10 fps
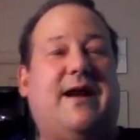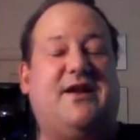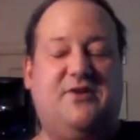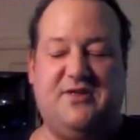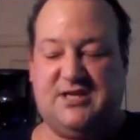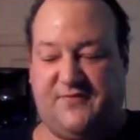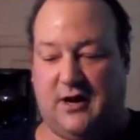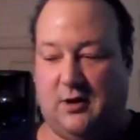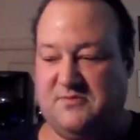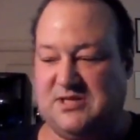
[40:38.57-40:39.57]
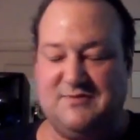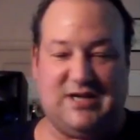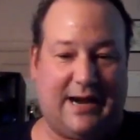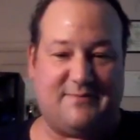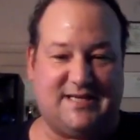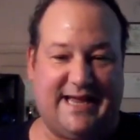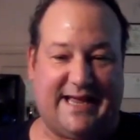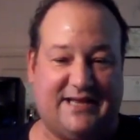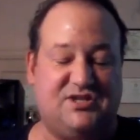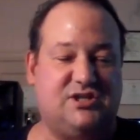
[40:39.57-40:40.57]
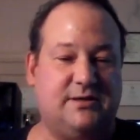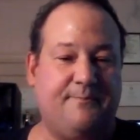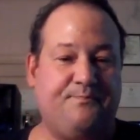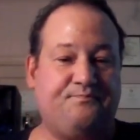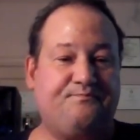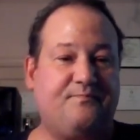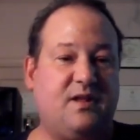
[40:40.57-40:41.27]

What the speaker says: When I do these films, sometimes kids,